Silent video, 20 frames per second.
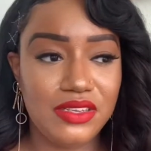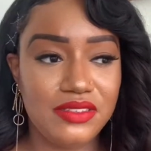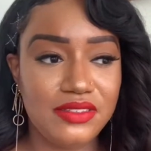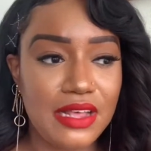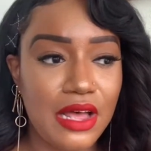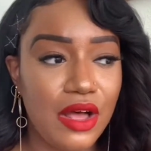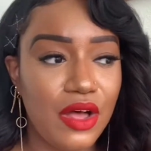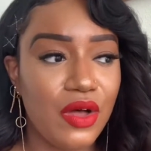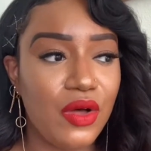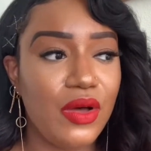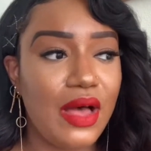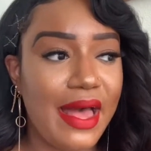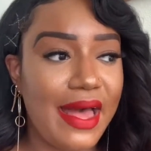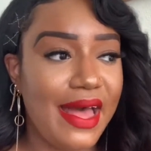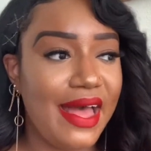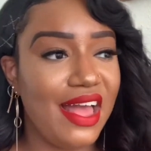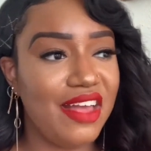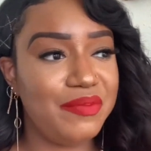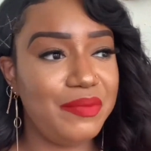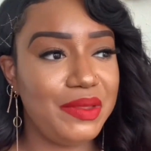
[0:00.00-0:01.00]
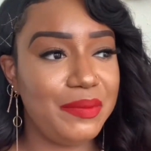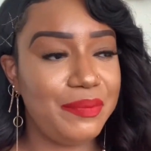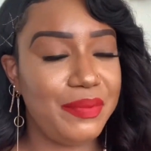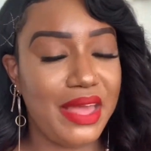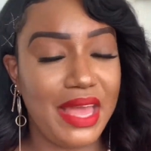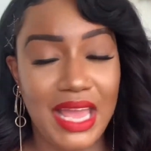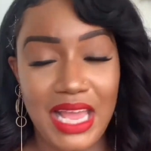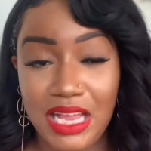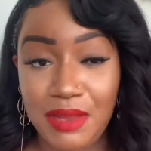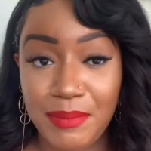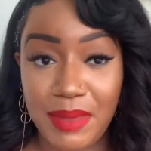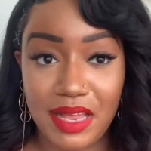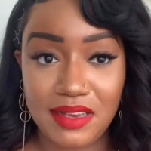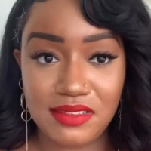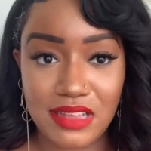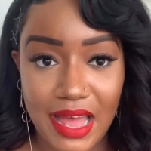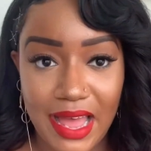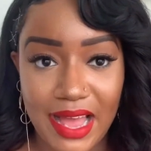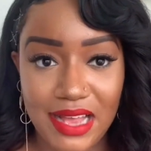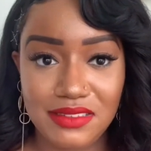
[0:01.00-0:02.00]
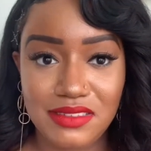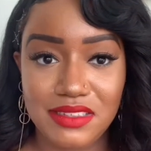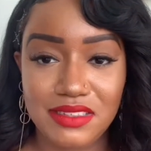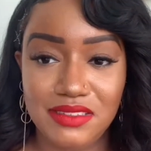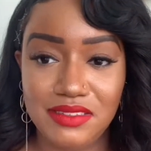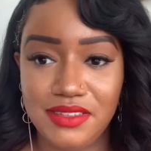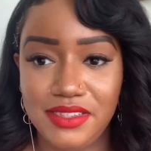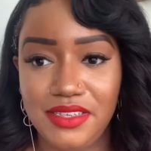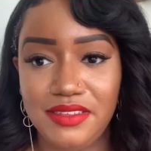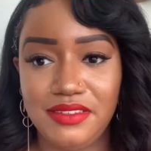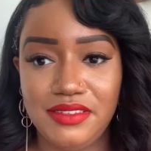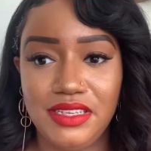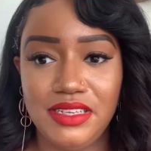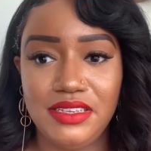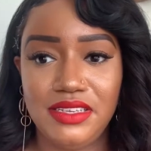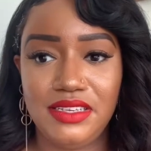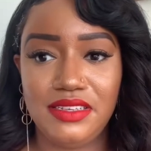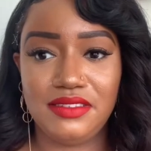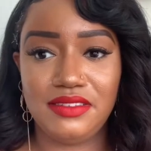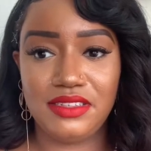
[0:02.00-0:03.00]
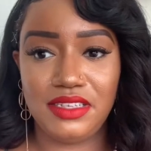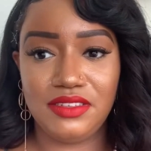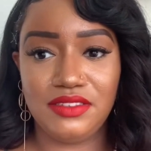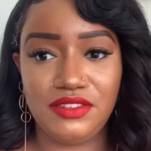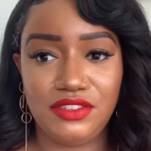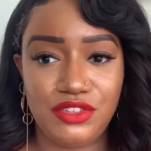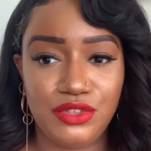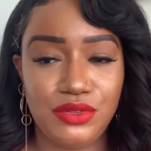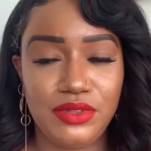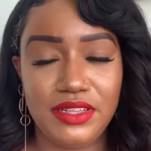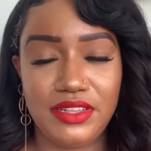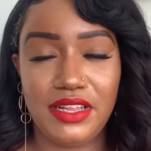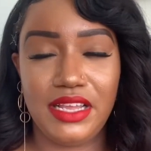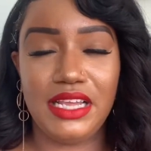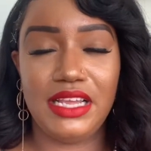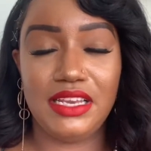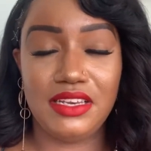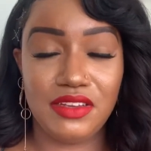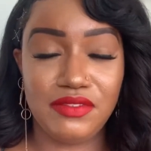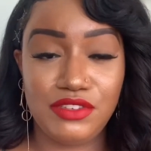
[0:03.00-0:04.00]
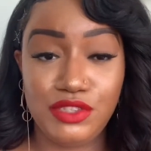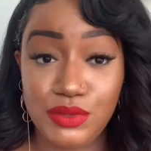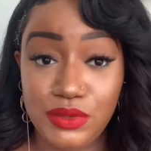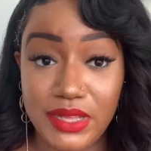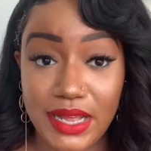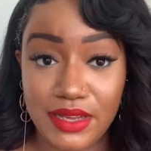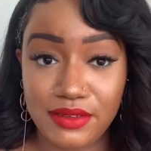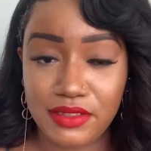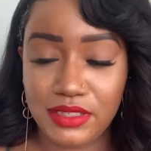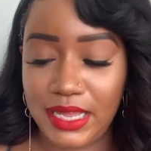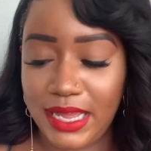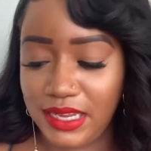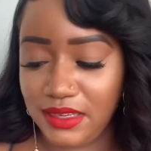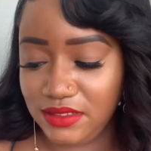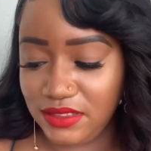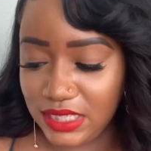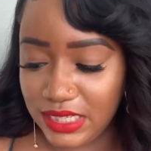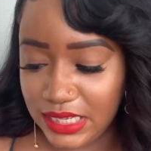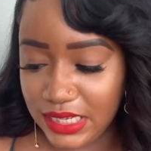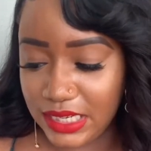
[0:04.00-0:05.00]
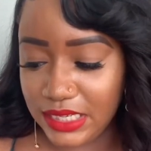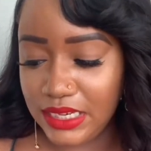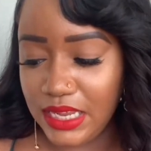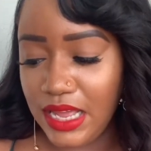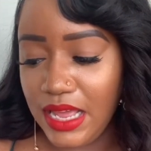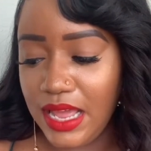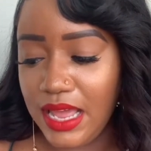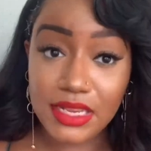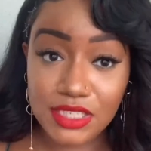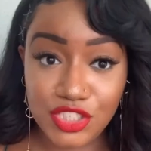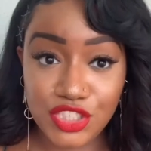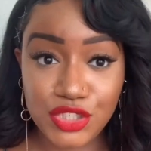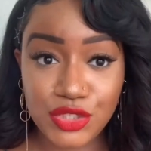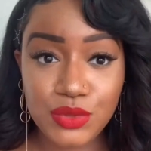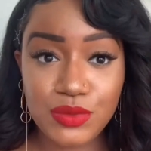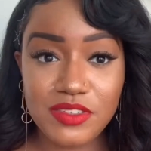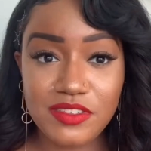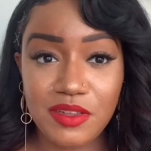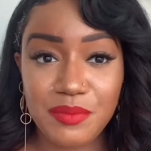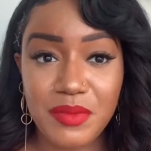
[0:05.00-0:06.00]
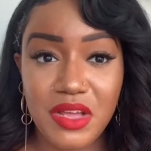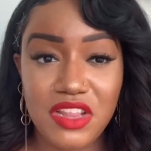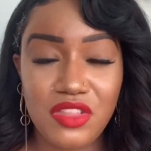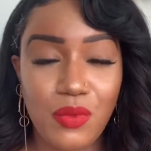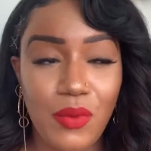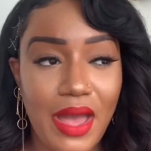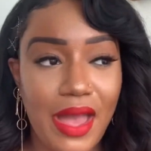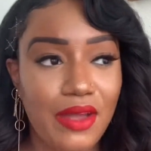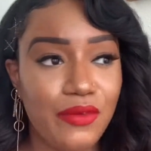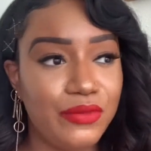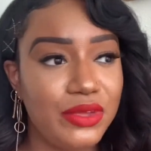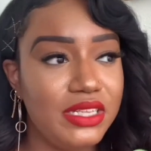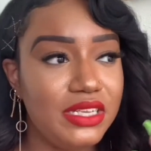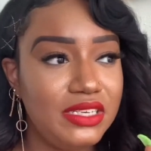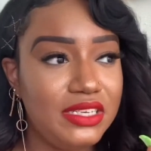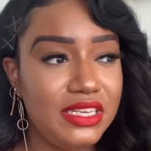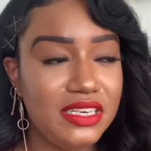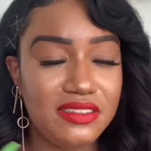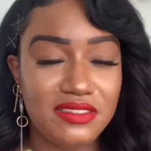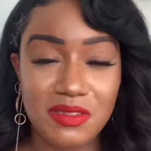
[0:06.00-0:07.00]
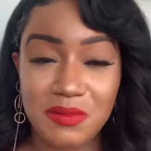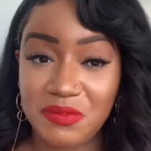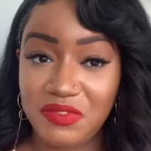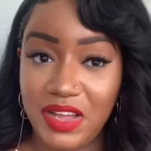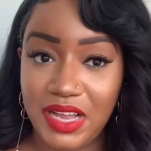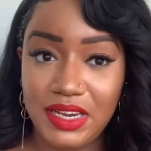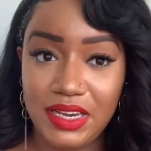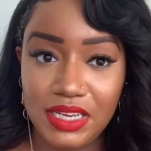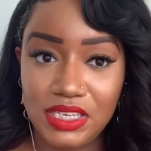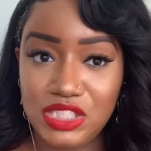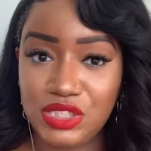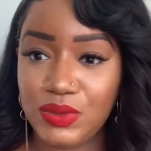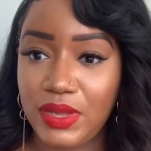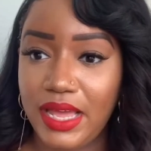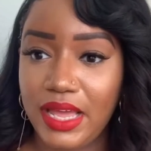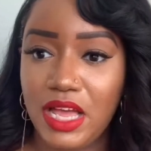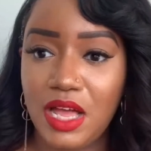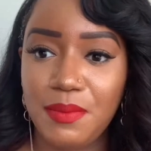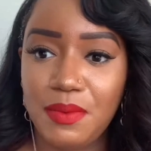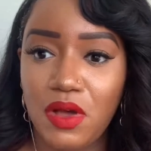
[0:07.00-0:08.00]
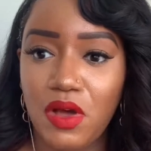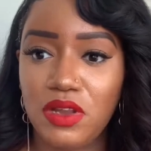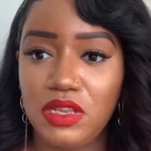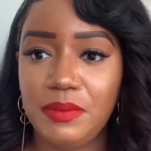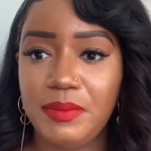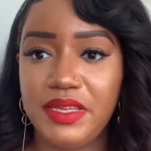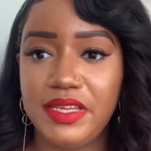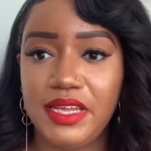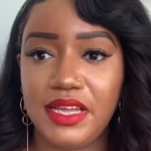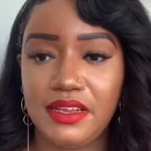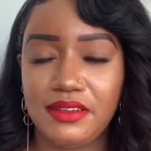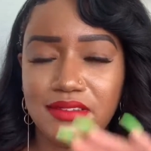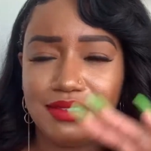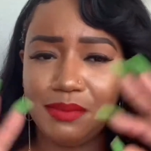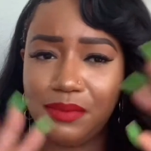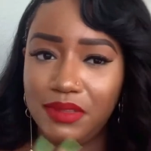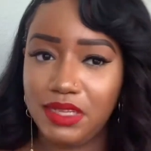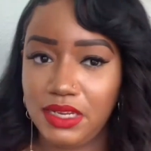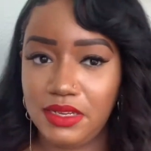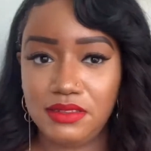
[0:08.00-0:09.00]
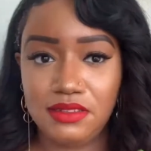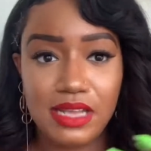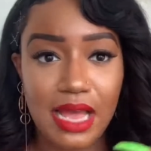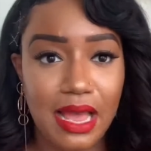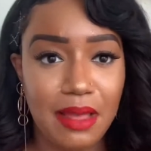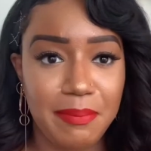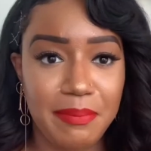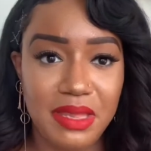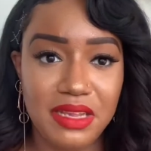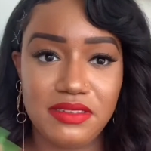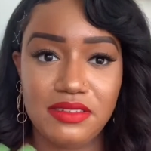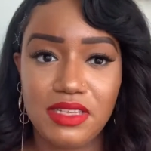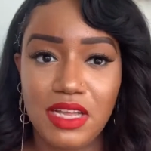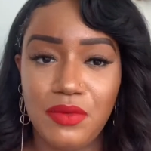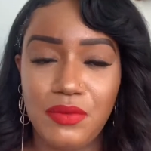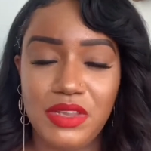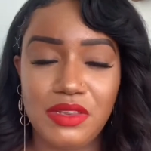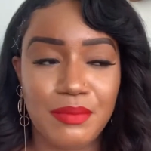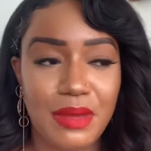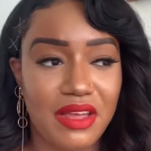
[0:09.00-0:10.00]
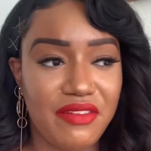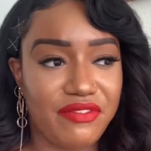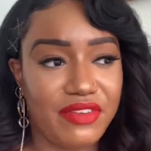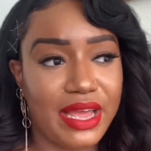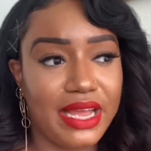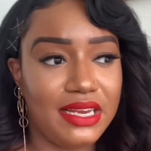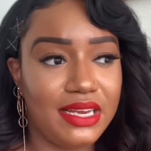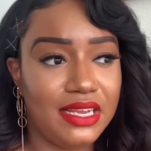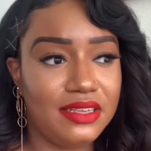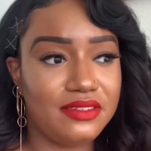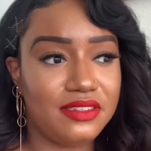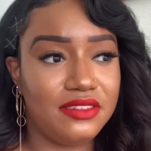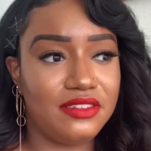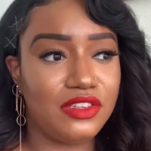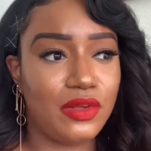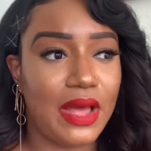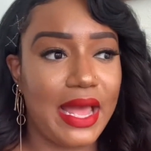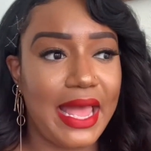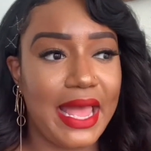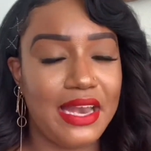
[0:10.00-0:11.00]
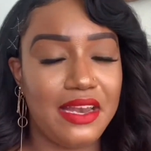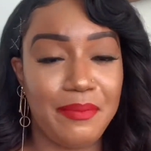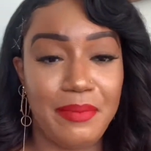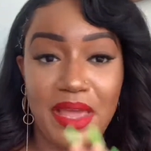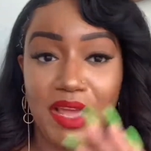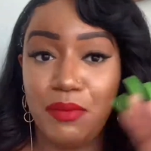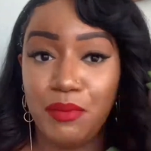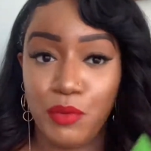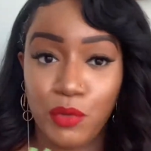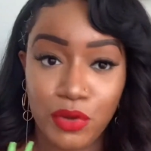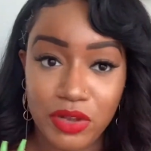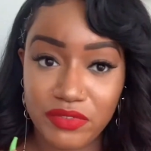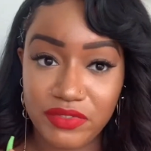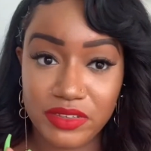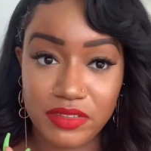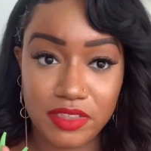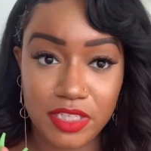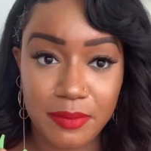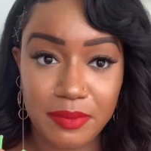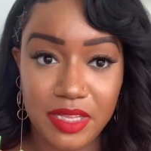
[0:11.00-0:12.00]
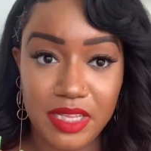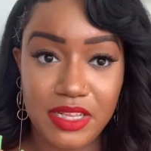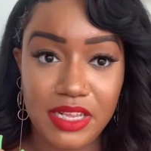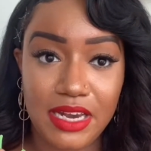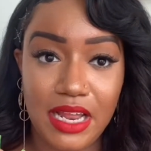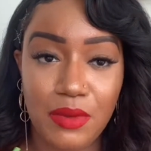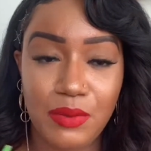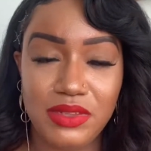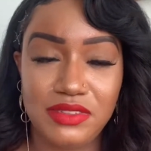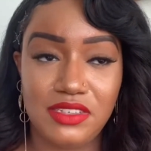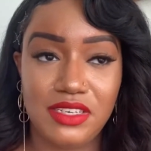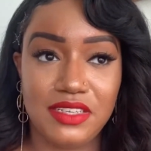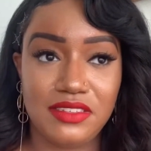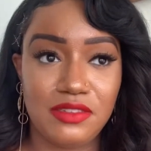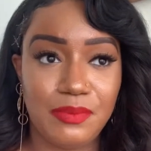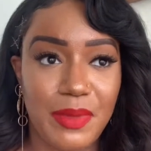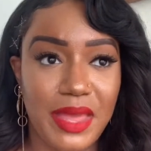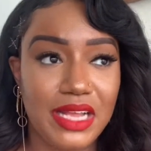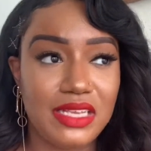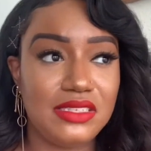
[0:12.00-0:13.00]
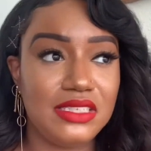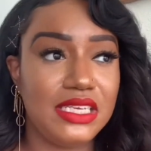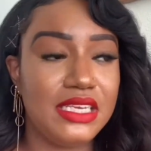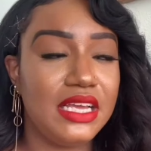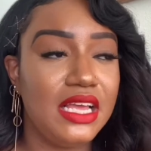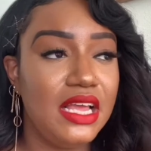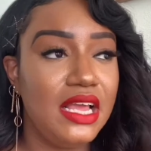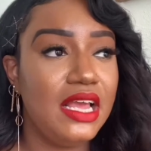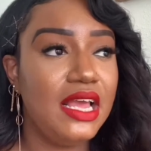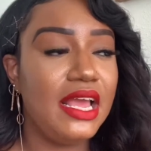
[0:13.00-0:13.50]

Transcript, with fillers: So I have been paying my tithes consistently since the end of 2018. And June was a month where I really needed some financial help only because some things got mixed up with my finances. So I had to pay more for something that I wasn't expecting.